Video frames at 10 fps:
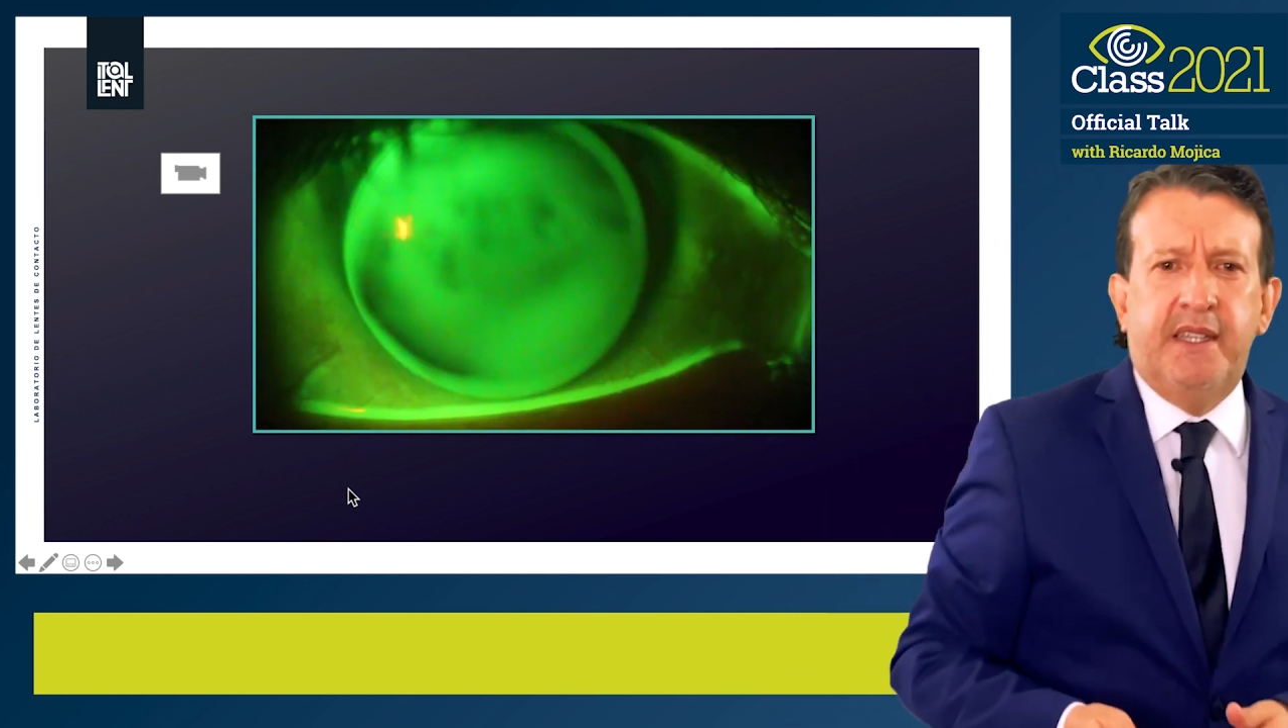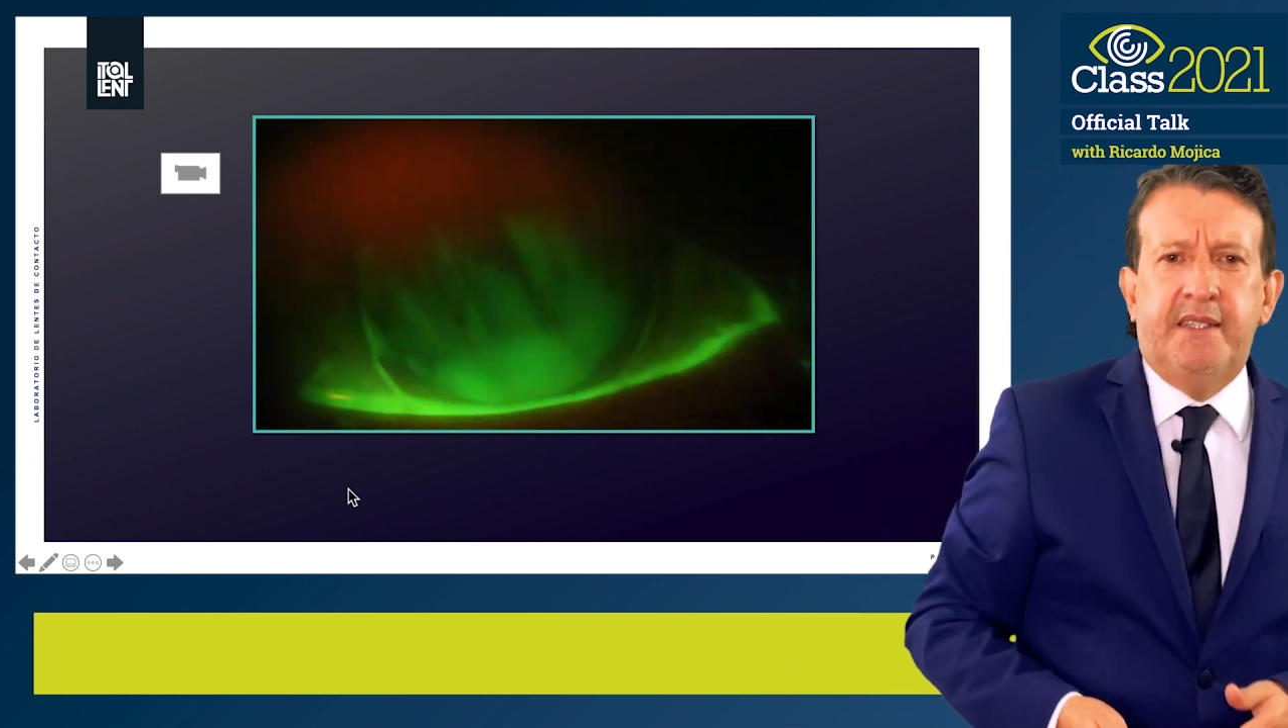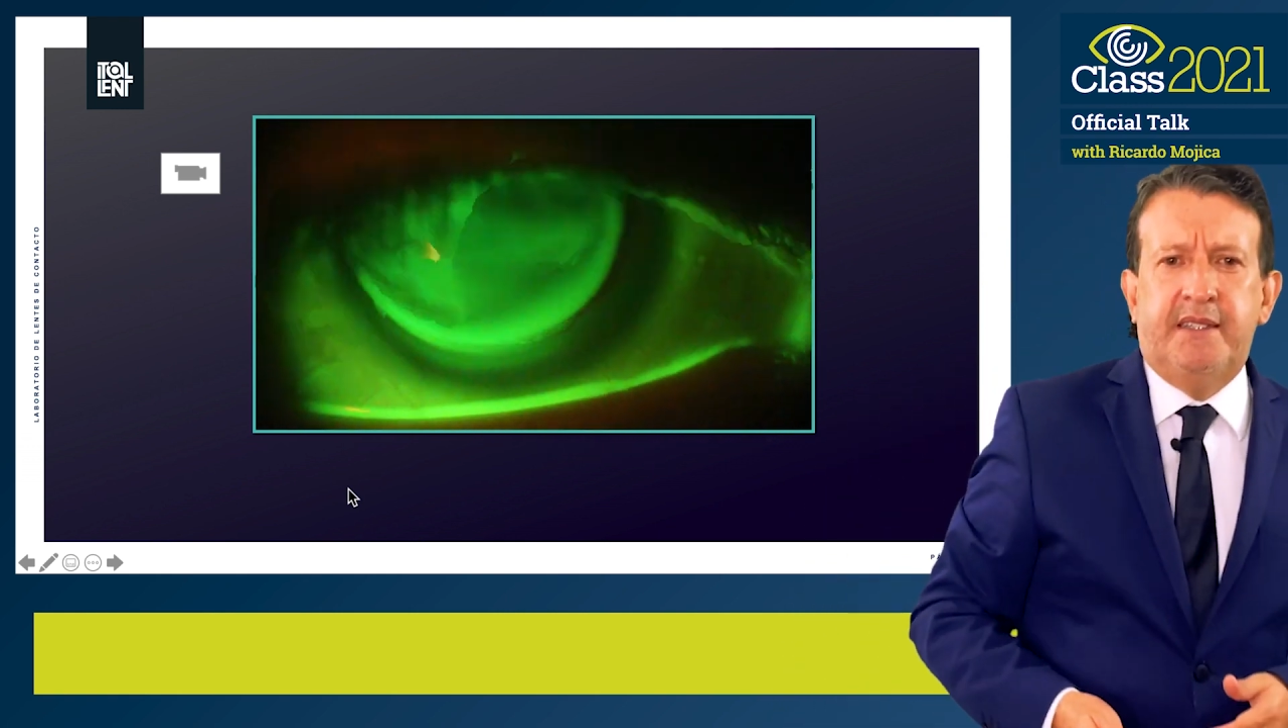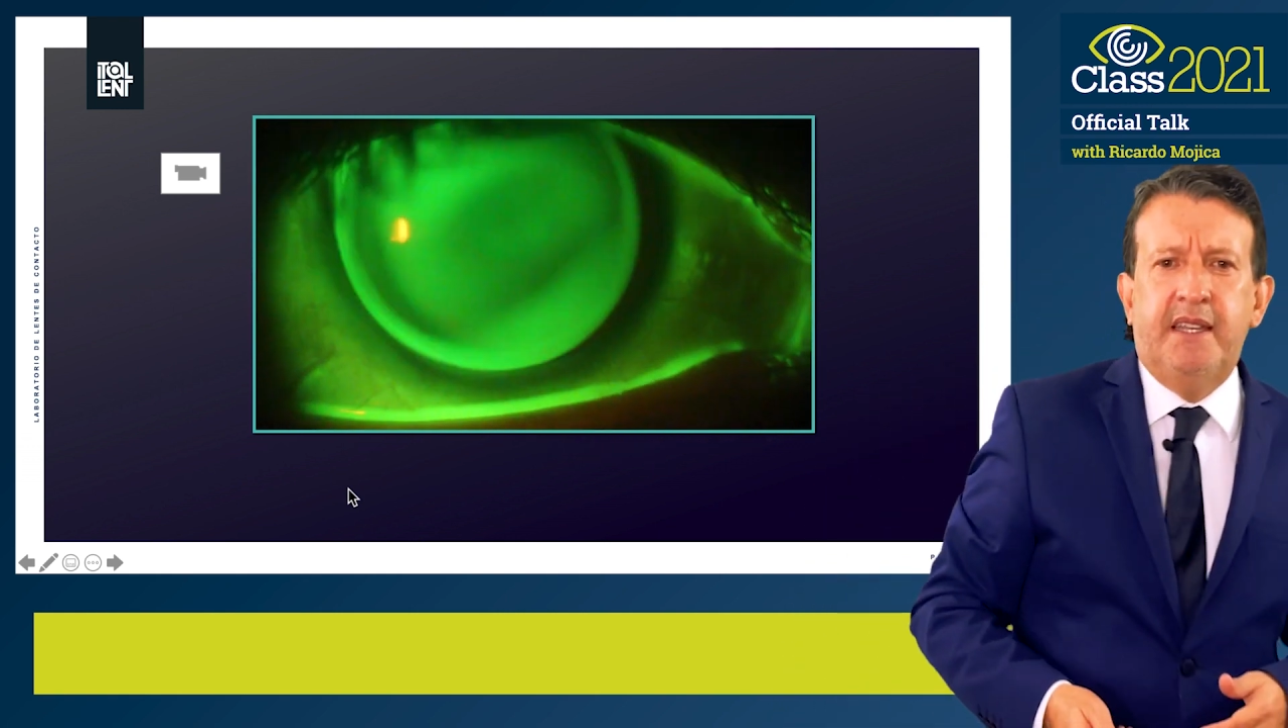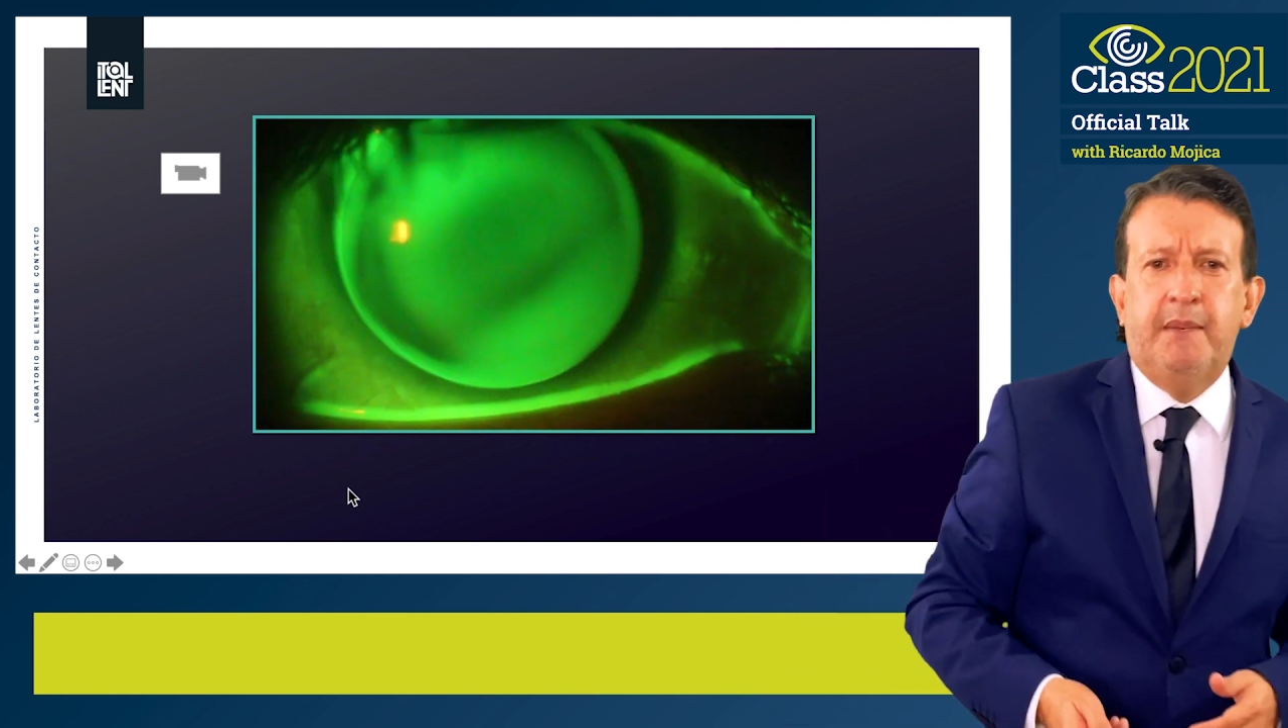
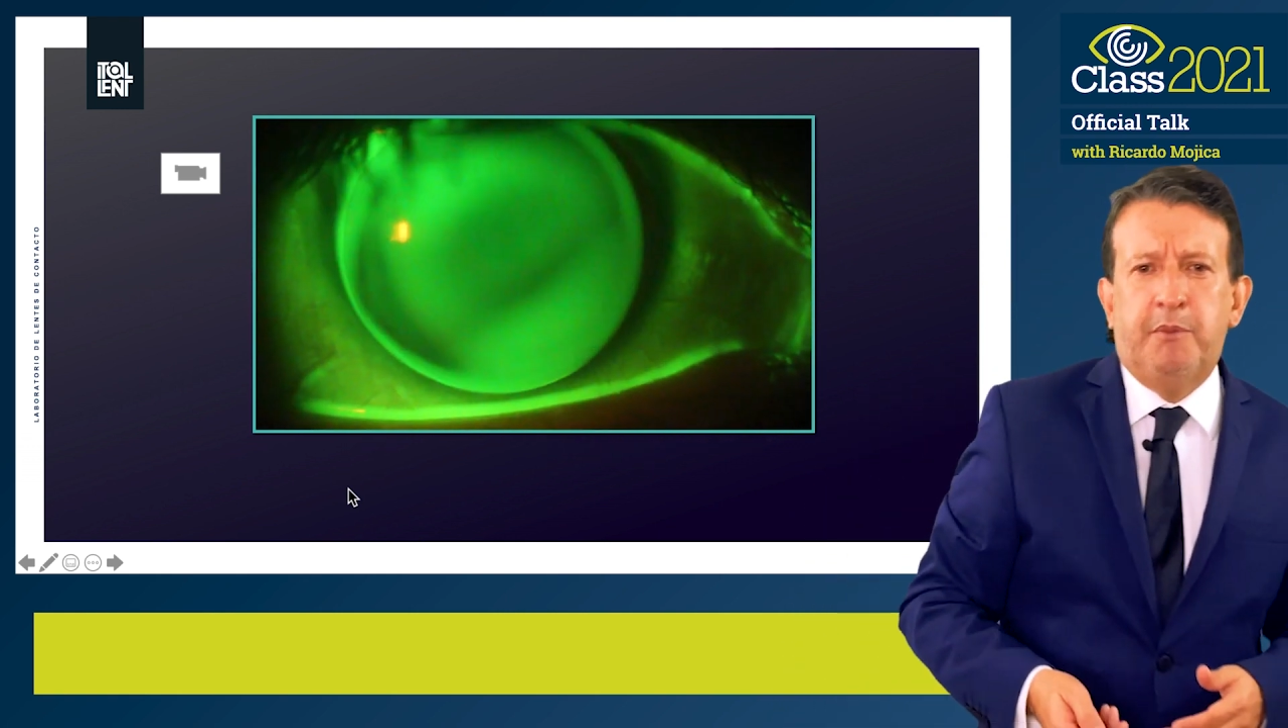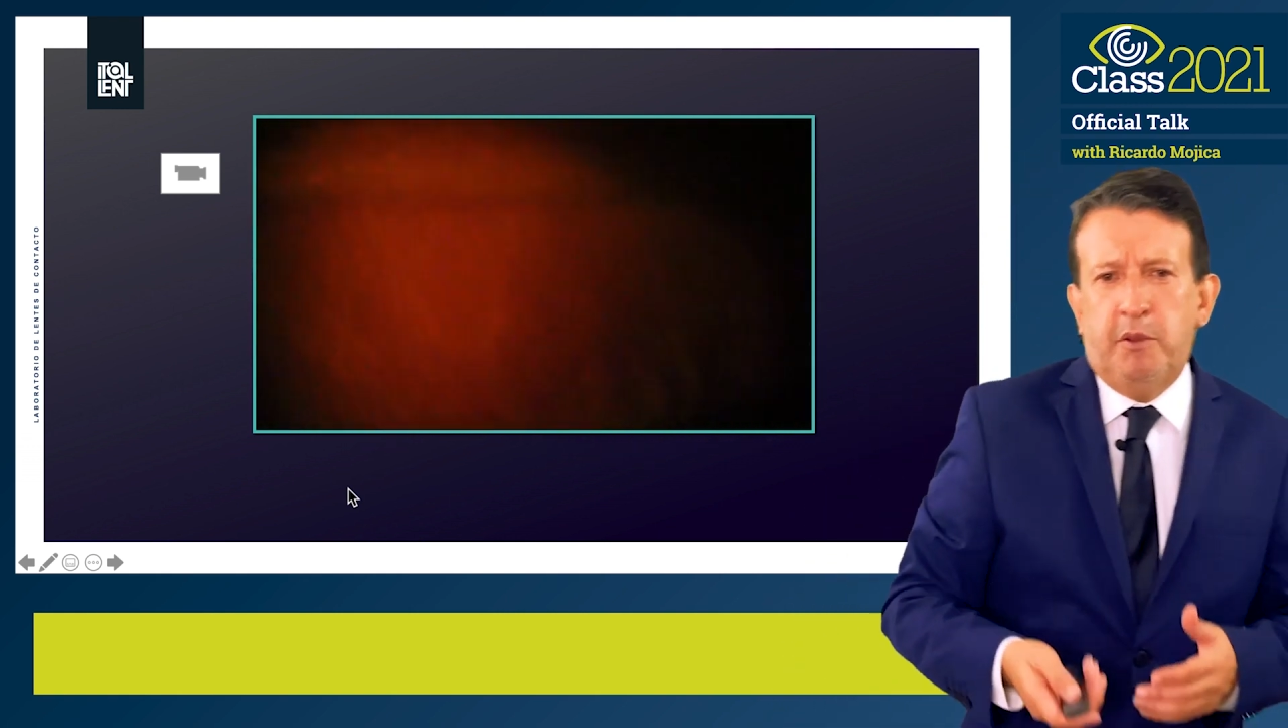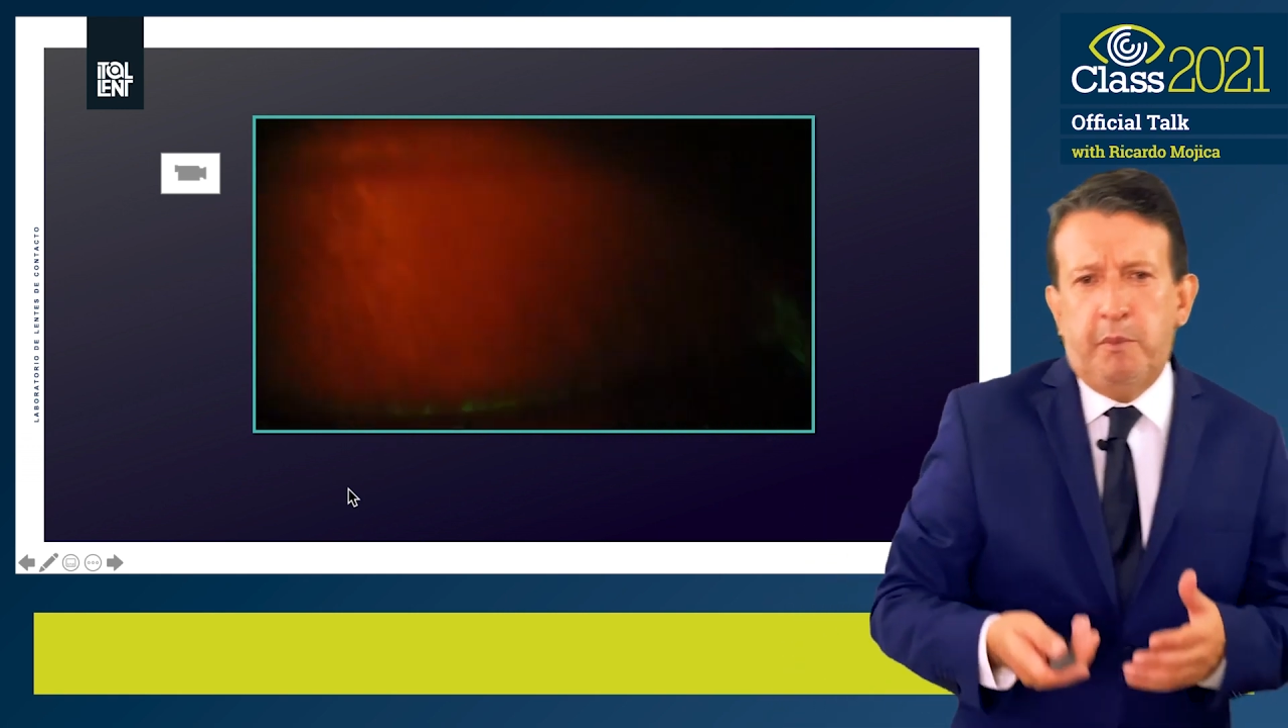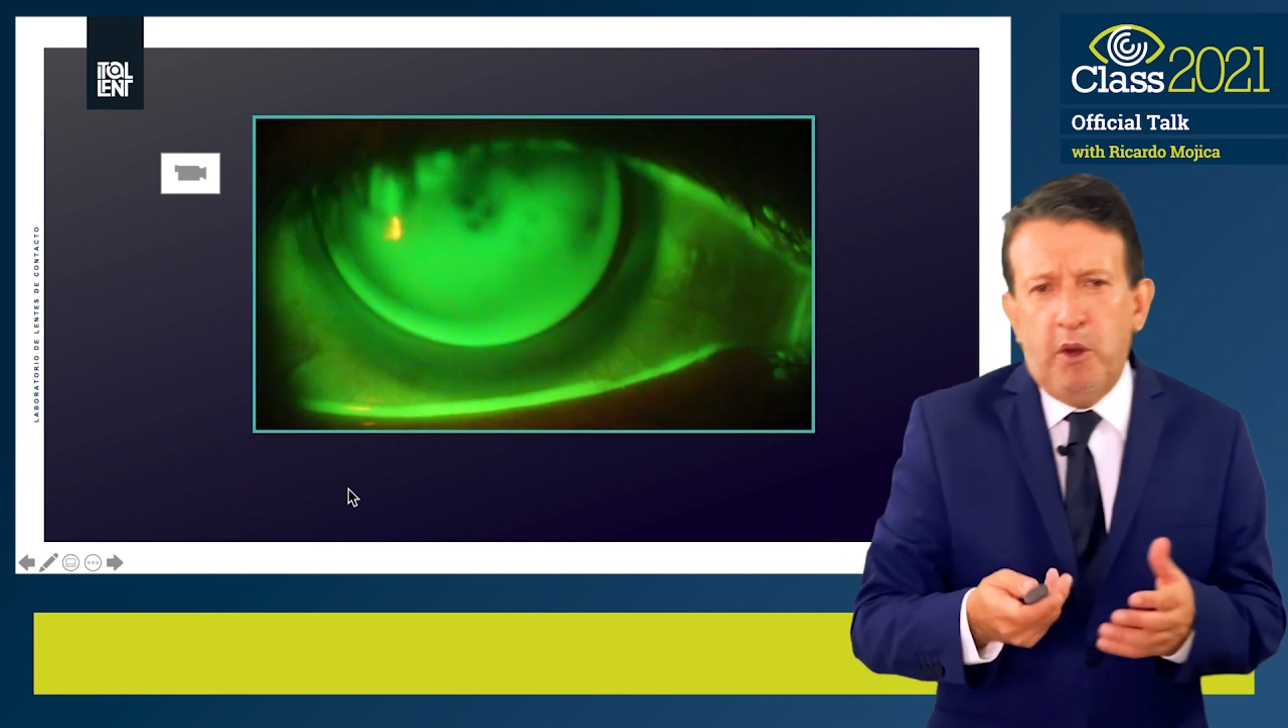every time